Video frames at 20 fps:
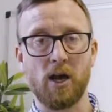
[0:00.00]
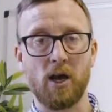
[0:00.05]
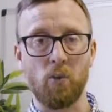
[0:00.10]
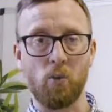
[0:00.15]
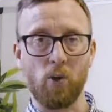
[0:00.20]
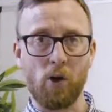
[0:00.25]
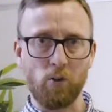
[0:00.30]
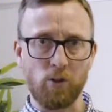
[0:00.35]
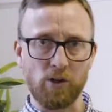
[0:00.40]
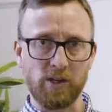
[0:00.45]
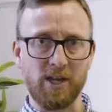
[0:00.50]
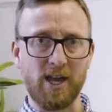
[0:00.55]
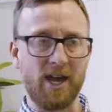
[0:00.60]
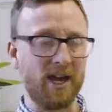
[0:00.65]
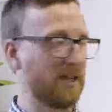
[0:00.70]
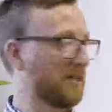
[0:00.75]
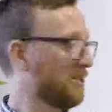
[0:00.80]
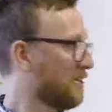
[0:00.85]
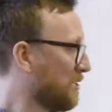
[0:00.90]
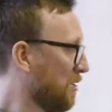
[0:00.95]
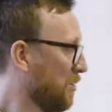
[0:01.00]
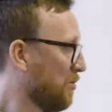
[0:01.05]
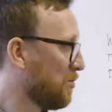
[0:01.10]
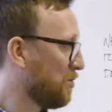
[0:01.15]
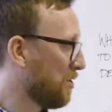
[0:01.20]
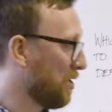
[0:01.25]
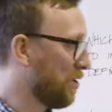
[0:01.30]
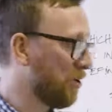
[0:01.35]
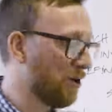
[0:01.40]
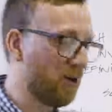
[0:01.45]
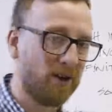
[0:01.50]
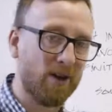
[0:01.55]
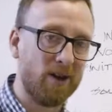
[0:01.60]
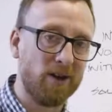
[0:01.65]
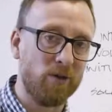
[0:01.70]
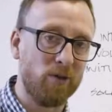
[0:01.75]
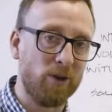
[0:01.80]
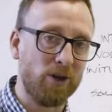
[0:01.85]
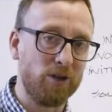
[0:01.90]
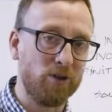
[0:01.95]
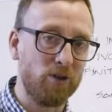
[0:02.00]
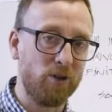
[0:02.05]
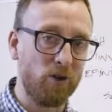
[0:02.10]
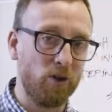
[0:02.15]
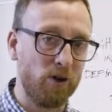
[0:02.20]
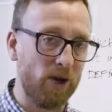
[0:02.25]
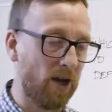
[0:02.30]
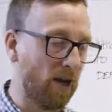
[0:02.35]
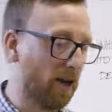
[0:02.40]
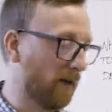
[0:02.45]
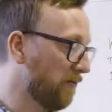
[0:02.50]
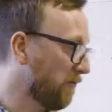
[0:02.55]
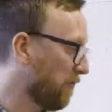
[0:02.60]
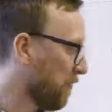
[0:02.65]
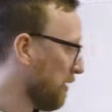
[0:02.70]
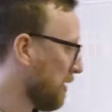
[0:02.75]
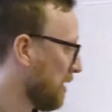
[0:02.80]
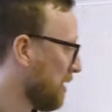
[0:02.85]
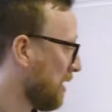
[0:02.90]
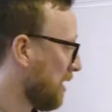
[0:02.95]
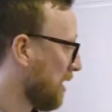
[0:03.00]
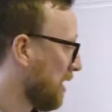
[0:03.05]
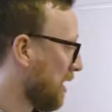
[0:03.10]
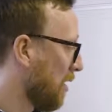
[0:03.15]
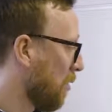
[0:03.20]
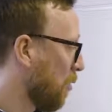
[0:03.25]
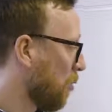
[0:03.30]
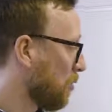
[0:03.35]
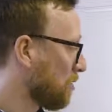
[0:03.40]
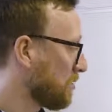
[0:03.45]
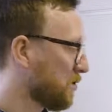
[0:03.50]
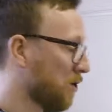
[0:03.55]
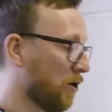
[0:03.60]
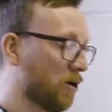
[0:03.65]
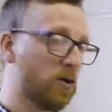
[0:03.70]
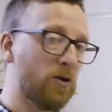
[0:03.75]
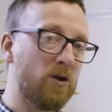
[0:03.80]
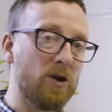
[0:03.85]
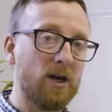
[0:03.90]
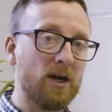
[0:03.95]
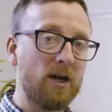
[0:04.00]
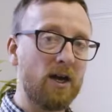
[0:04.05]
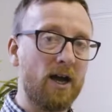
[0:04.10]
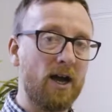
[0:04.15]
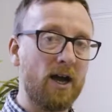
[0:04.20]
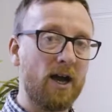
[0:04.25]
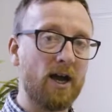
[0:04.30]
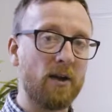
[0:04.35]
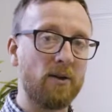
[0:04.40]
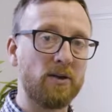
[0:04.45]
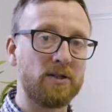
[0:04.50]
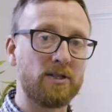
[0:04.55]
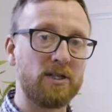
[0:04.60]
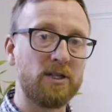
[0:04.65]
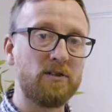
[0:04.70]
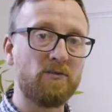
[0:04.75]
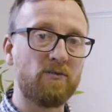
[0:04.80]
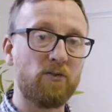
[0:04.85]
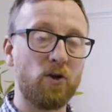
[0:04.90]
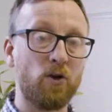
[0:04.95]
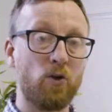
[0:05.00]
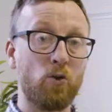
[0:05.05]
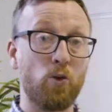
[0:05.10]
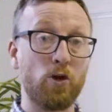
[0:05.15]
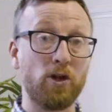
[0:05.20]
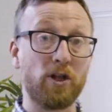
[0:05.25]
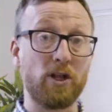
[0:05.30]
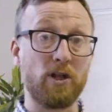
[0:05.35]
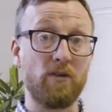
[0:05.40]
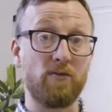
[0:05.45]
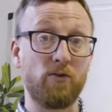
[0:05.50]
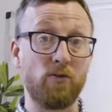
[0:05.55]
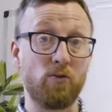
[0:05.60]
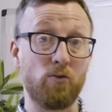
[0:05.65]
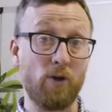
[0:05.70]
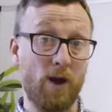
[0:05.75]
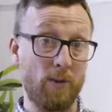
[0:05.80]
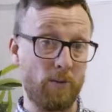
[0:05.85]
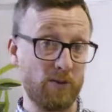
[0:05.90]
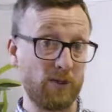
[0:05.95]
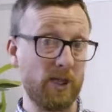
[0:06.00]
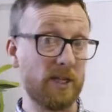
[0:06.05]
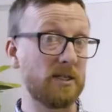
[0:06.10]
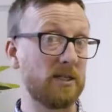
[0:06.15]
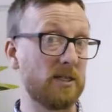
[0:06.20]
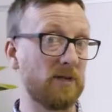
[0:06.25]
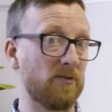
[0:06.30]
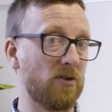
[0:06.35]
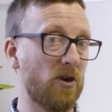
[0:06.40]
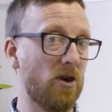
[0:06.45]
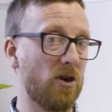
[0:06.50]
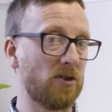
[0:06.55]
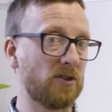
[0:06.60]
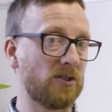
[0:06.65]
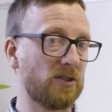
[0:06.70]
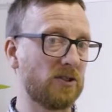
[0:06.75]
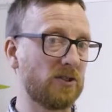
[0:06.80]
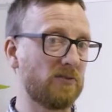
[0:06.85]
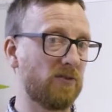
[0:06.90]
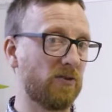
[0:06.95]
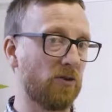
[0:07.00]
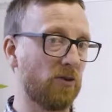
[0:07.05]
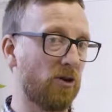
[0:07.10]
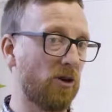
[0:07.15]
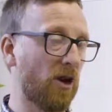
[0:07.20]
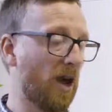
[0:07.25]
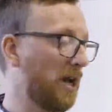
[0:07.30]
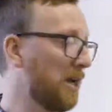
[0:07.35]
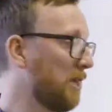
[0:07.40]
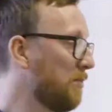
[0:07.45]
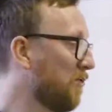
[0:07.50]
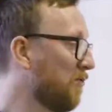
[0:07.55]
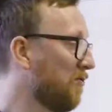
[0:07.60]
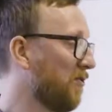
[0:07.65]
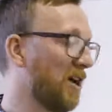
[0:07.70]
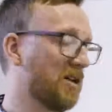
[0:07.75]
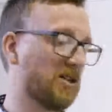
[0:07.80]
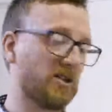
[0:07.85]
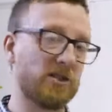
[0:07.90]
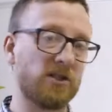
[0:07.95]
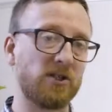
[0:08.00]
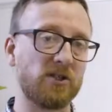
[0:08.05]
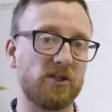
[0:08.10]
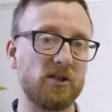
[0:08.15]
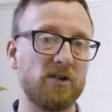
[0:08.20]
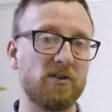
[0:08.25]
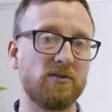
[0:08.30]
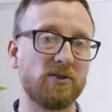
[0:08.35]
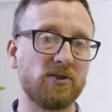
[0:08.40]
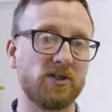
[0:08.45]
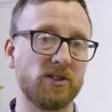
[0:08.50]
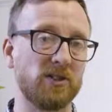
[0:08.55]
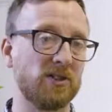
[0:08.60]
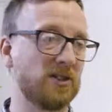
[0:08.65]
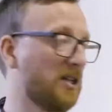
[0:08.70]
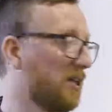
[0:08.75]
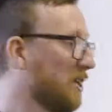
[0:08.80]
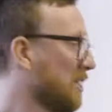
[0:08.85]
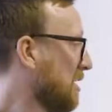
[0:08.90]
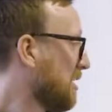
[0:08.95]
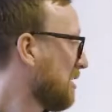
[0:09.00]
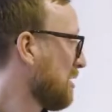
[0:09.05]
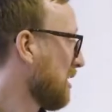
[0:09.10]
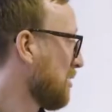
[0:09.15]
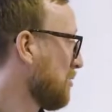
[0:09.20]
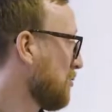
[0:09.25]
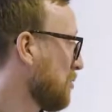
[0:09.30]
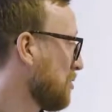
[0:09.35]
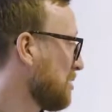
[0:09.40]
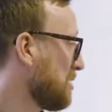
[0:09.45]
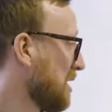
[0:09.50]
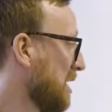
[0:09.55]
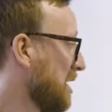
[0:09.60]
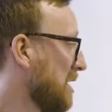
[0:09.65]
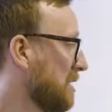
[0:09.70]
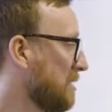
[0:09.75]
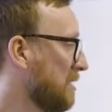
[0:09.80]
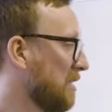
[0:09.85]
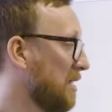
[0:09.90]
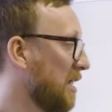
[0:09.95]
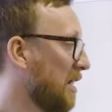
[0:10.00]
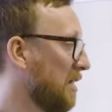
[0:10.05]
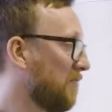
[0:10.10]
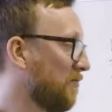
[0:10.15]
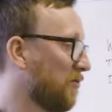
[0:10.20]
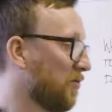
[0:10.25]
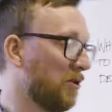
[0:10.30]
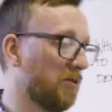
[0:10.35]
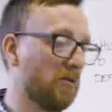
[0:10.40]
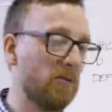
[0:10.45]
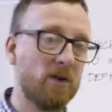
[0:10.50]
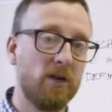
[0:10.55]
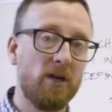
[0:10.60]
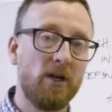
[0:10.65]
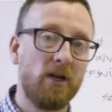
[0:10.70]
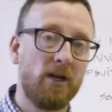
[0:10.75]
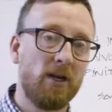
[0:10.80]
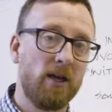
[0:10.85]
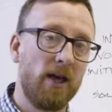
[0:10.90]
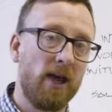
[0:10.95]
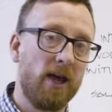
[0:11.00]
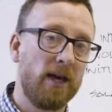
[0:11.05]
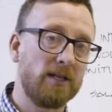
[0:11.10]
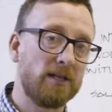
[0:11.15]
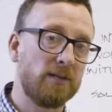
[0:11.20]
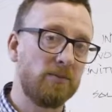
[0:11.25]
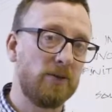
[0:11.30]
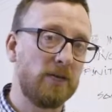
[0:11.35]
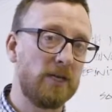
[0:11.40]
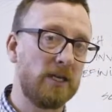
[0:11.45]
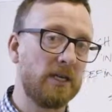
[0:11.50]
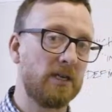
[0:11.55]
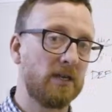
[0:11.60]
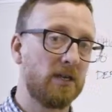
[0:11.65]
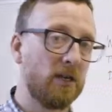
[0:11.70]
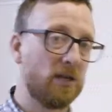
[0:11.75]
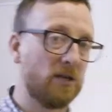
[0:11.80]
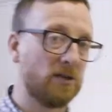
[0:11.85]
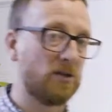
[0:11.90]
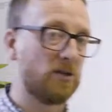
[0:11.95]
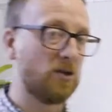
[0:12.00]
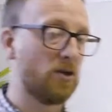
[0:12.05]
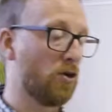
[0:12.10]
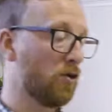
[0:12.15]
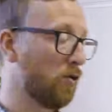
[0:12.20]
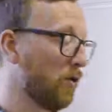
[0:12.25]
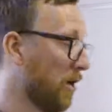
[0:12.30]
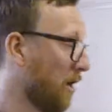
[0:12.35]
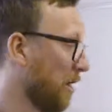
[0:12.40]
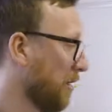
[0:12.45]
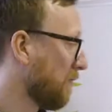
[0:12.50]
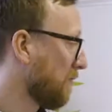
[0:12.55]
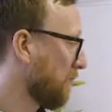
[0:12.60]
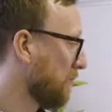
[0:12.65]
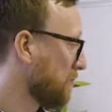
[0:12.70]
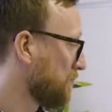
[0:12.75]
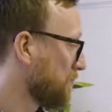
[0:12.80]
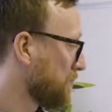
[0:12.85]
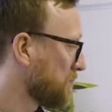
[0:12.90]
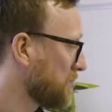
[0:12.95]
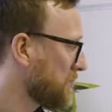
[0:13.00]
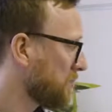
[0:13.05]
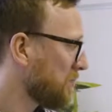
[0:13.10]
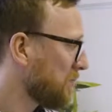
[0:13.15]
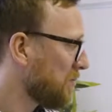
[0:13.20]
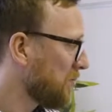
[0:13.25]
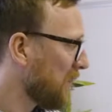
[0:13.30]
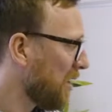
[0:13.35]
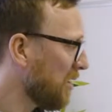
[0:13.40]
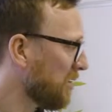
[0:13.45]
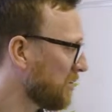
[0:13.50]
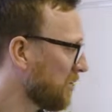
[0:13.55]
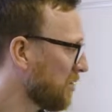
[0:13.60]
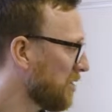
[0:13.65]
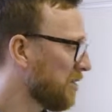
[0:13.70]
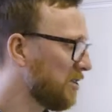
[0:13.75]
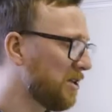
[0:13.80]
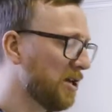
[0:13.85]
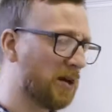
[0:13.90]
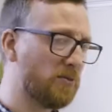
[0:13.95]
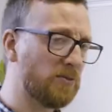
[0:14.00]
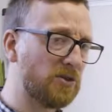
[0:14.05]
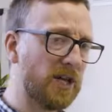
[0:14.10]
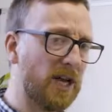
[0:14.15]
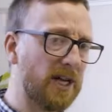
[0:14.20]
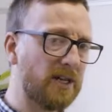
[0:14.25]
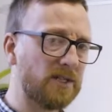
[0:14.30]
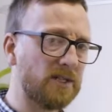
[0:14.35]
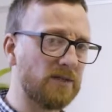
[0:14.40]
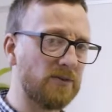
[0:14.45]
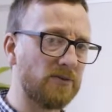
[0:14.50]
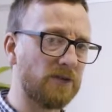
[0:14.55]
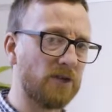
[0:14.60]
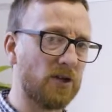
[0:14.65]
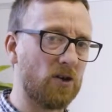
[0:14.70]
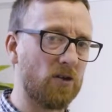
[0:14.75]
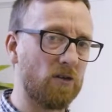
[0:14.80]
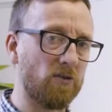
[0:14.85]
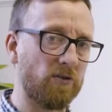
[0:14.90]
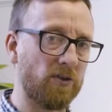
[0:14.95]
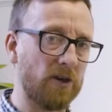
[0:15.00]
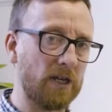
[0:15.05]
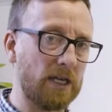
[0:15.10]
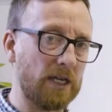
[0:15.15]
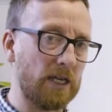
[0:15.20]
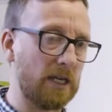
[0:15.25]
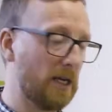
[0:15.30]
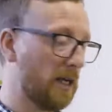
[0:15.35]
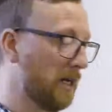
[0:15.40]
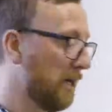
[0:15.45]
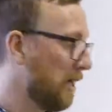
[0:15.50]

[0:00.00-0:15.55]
what will the end solution look like when you go live? Also, Dealflo will give you representative costs for any professional services that it would take to get from A to B to go live. So there are the objectives of the